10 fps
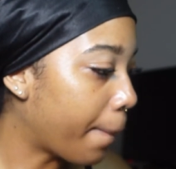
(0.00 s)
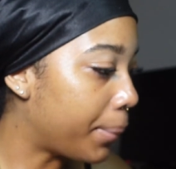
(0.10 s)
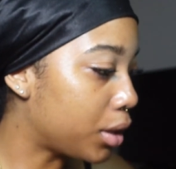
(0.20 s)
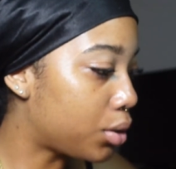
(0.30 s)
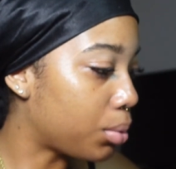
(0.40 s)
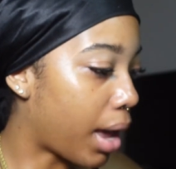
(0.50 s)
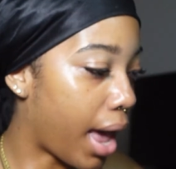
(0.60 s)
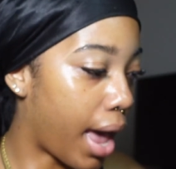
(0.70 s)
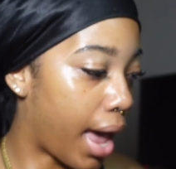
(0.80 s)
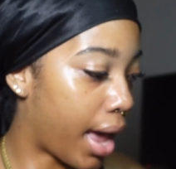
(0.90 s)
be too
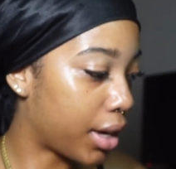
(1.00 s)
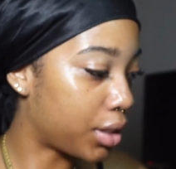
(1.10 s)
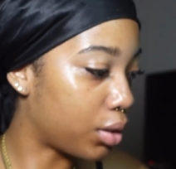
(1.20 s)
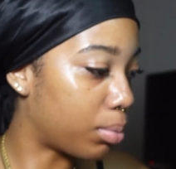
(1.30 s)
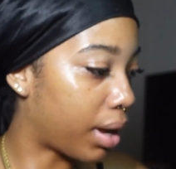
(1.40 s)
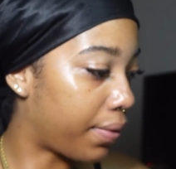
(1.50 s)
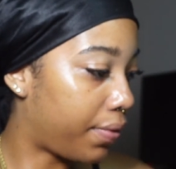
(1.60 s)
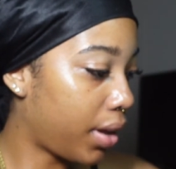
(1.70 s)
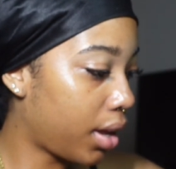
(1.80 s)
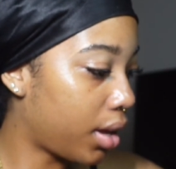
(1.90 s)
ashy on
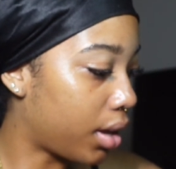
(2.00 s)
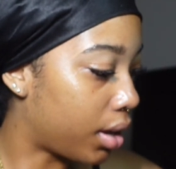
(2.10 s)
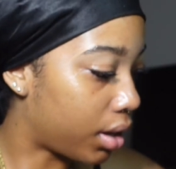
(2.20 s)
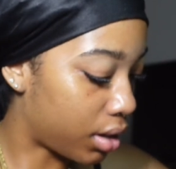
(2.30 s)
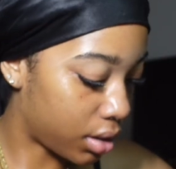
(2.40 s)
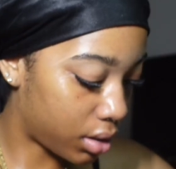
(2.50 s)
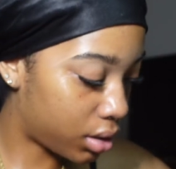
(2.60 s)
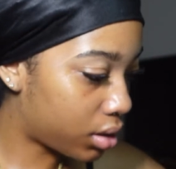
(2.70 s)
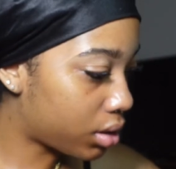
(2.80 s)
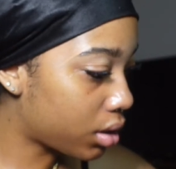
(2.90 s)
my face.
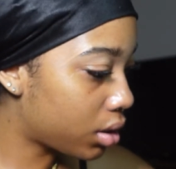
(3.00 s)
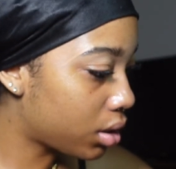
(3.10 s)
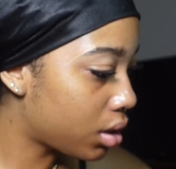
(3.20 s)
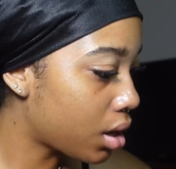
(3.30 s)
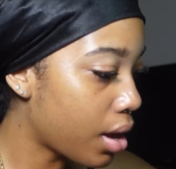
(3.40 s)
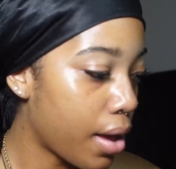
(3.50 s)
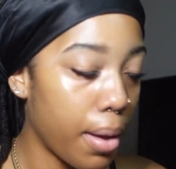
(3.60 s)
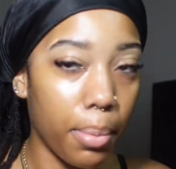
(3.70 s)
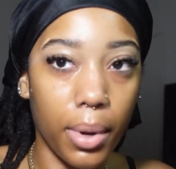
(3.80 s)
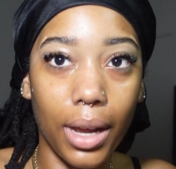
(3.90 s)

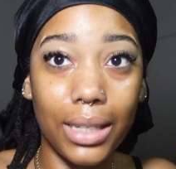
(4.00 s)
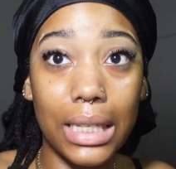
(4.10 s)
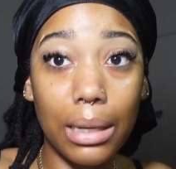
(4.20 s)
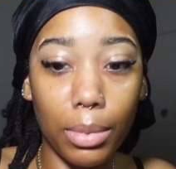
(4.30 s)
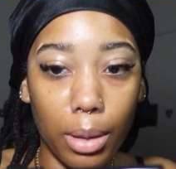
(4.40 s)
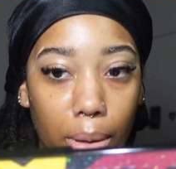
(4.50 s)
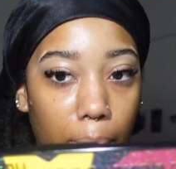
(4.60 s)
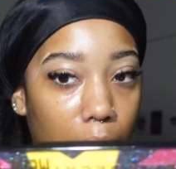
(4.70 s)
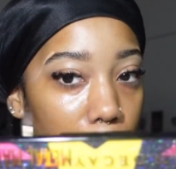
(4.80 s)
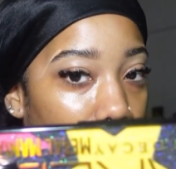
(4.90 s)
Alright, since I'm gonna put
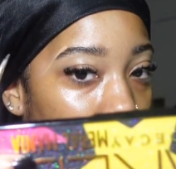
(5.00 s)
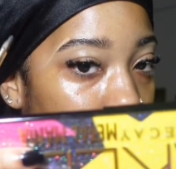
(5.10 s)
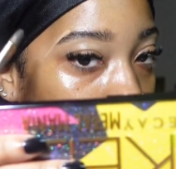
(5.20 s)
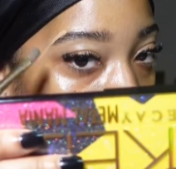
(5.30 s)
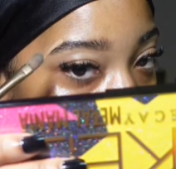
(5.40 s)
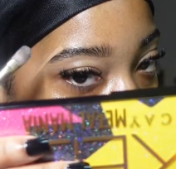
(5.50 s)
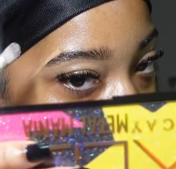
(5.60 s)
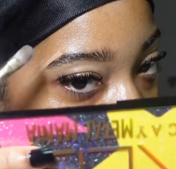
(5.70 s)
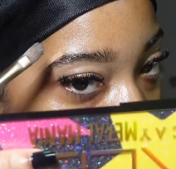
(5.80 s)
makeup on my forehead, I